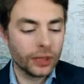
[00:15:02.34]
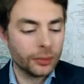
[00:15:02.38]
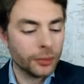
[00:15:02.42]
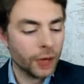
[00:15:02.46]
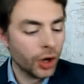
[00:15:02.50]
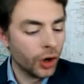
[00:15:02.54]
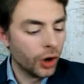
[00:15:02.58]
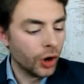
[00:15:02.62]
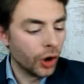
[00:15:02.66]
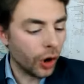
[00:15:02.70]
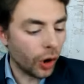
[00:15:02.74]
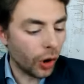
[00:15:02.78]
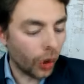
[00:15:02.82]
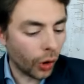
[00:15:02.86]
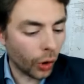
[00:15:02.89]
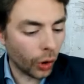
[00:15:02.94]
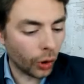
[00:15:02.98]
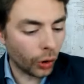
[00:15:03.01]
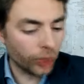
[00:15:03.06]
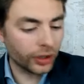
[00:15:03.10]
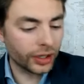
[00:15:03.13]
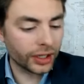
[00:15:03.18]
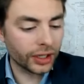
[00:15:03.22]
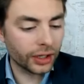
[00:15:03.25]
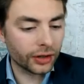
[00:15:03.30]
on him.
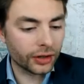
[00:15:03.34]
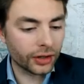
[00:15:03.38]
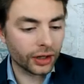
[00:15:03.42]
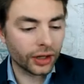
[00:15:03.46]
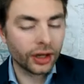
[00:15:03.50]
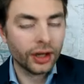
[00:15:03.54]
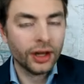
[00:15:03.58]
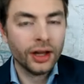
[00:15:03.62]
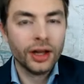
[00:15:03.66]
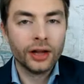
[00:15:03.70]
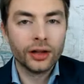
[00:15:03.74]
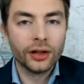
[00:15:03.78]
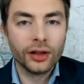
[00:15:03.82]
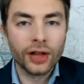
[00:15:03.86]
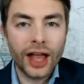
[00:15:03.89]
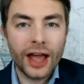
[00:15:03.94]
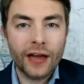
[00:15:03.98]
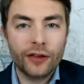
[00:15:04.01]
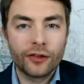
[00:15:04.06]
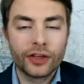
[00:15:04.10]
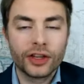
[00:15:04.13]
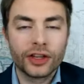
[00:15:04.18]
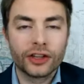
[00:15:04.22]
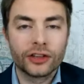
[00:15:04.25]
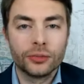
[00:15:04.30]
All the other
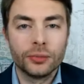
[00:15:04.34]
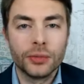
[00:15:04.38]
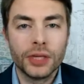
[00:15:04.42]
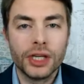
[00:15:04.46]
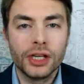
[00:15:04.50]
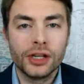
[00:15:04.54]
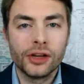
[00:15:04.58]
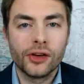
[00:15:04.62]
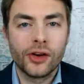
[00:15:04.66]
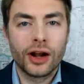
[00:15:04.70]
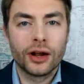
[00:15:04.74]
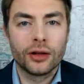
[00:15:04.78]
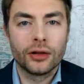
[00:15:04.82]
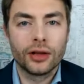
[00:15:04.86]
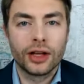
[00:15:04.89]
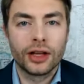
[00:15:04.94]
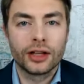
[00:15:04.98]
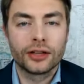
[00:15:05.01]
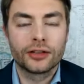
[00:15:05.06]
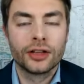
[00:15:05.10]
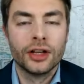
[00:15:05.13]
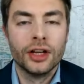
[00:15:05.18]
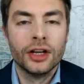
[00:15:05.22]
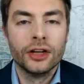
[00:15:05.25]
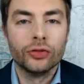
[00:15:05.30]
leftist media
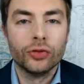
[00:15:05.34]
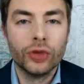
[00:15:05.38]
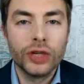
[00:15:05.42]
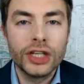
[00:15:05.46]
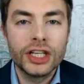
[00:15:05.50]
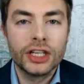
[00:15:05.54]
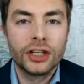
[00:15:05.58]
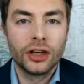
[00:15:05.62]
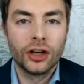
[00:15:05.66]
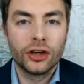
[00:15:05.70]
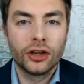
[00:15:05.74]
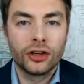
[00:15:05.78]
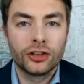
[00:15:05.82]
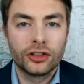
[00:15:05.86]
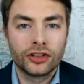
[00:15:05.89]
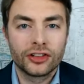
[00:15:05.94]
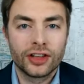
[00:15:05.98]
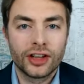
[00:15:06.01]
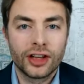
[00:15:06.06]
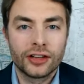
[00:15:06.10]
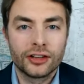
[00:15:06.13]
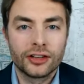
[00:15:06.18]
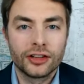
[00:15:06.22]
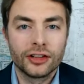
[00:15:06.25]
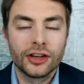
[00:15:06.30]
outlets
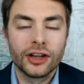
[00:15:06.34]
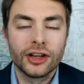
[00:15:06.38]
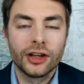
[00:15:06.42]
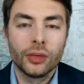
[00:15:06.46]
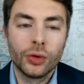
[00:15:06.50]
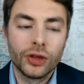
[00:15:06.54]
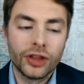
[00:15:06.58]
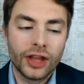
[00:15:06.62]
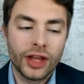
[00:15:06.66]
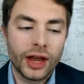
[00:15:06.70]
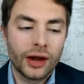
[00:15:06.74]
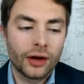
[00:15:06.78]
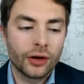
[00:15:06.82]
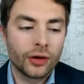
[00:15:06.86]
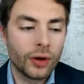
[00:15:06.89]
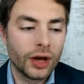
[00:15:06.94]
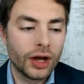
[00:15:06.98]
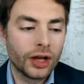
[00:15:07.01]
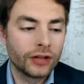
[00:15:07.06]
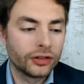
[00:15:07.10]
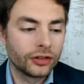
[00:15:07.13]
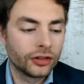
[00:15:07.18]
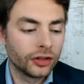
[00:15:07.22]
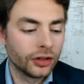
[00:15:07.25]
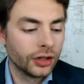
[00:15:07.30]
regurgitated it without
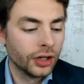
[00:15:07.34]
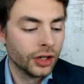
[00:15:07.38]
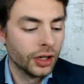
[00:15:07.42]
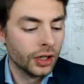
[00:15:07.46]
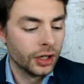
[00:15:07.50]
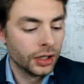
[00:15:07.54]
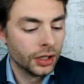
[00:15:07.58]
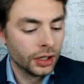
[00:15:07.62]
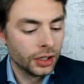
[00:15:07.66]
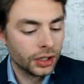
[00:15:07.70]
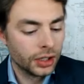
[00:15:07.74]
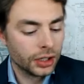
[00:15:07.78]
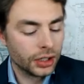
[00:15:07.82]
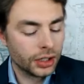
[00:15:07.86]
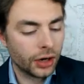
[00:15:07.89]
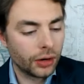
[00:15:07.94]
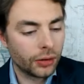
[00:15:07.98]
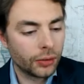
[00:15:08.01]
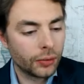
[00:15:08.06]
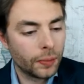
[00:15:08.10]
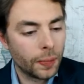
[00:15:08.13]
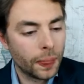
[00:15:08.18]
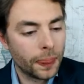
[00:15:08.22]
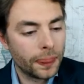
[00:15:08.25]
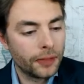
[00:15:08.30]
question. You
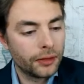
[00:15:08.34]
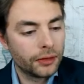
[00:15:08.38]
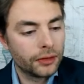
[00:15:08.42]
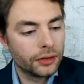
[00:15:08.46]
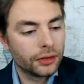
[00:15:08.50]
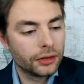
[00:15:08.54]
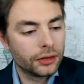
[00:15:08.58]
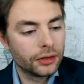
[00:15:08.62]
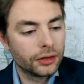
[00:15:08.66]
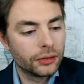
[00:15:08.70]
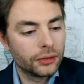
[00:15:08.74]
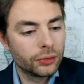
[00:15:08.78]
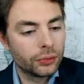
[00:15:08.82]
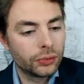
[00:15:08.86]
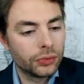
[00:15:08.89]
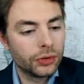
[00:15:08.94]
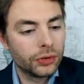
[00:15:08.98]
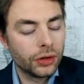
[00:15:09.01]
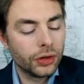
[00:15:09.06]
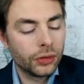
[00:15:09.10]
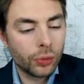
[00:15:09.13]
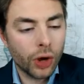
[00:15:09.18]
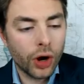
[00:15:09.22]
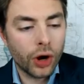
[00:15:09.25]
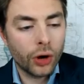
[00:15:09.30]
know,
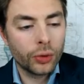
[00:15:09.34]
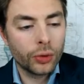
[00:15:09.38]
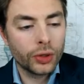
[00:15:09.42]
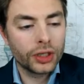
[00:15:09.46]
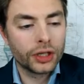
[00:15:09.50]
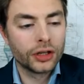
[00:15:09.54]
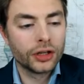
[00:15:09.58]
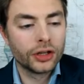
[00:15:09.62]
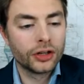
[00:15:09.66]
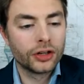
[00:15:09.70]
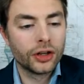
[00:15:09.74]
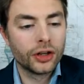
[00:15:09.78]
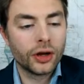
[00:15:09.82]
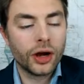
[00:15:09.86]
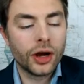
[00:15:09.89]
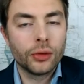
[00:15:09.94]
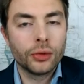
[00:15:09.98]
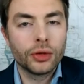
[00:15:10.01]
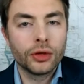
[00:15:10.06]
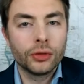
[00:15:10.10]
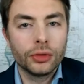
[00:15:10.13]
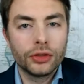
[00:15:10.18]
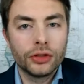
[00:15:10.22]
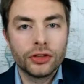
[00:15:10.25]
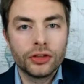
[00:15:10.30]
what are we going to do?
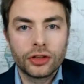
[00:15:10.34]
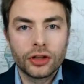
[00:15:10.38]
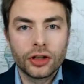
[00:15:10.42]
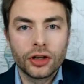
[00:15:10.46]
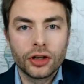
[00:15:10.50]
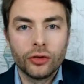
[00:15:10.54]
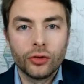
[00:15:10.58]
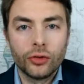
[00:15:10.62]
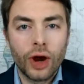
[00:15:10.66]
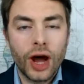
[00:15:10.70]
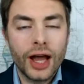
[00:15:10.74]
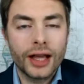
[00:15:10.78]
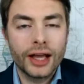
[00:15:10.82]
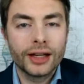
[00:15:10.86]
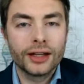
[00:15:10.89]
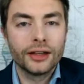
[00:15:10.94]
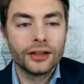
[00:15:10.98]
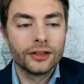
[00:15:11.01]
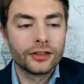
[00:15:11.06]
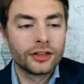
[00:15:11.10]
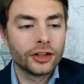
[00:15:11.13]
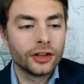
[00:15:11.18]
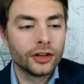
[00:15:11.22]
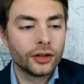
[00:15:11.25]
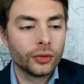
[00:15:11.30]
Are we just going to ride
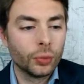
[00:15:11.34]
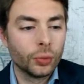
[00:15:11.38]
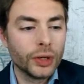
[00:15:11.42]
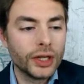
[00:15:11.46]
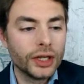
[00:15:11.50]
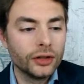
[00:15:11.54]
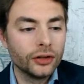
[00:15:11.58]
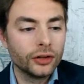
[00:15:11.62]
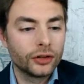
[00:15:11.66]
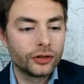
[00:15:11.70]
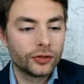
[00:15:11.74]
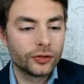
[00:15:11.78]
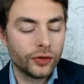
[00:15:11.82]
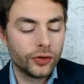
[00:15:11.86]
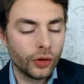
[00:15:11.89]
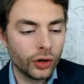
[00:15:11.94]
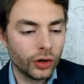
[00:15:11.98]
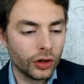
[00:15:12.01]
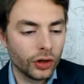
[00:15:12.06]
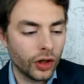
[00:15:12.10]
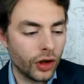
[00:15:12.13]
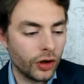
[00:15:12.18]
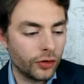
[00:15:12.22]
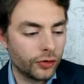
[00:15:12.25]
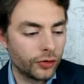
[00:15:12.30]
it until the wheels
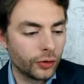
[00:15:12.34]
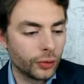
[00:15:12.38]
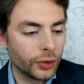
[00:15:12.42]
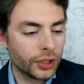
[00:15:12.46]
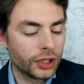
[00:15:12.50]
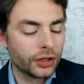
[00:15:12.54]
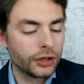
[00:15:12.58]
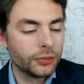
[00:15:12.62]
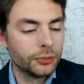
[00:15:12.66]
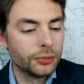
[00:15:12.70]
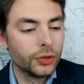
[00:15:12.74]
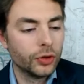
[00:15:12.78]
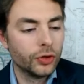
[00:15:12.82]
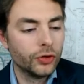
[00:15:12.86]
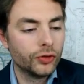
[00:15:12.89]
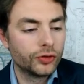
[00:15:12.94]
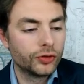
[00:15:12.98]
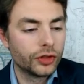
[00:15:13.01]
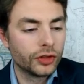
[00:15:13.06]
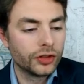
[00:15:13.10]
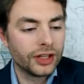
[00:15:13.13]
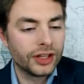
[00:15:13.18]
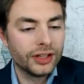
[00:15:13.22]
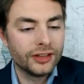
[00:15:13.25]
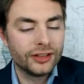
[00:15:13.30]
fall off? Are we going to
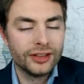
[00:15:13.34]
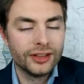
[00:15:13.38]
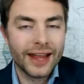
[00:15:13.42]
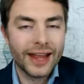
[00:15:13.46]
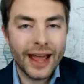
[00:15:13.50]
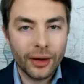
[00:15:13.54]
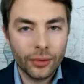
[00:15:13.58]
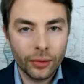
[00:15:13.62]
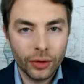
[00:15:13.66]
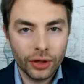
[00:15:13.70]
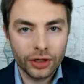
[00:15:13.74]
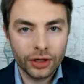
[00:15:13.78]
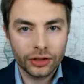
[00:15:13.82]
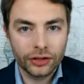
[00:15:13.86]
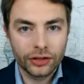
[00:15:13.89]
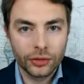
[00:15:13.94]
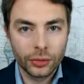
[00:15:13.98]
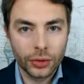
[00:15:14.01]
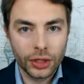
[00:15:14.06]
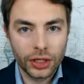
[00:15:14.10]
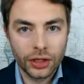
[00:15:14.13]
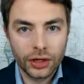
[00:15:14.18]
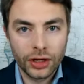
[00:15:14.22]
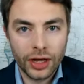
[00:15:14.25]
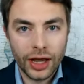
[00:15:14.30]
move to these
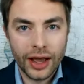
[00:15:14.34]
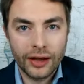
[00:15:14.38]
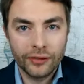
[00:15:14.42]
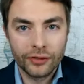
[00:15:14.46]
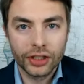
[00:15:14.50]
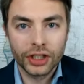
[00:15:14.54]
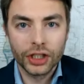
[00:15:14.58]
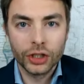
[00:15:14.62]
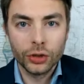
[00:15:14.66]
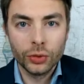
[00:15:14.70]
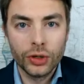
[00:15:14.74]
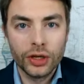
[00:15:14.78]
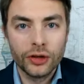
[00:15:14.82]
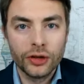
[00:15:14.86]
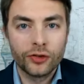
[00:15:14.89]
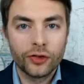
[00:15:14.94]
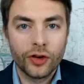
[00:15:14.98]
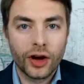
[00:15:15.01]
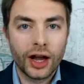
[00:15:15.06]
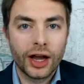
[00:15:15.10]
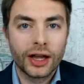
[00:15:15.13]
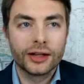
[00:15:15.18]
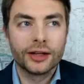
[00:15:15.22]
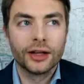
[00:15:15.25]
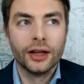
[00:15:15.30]
networks? Are we going to have a
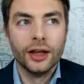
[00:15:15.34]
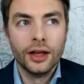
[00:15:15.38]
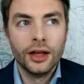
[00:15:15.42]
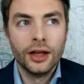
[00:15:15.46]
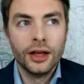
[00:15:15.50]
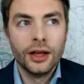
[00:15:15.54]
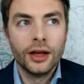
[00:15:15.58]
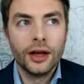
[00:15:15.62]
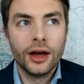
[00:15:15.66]
unified